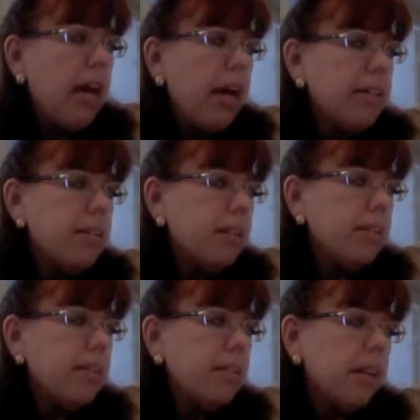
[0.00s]
and
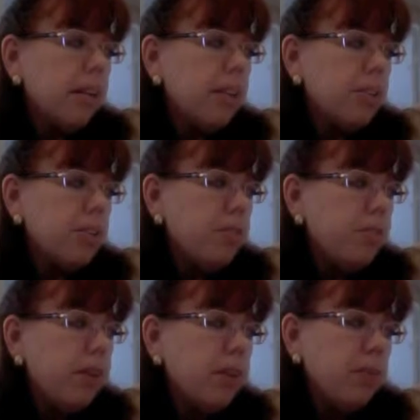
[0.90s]
assesses character
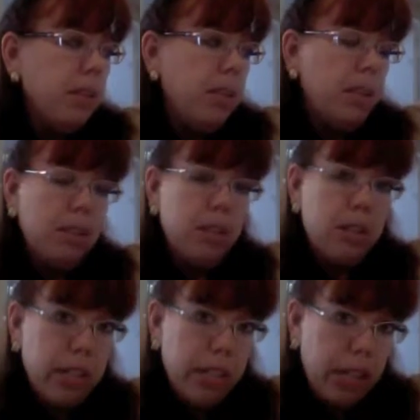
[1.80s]
development in
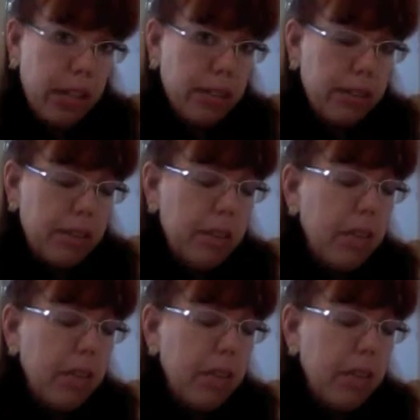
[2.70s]
literary text.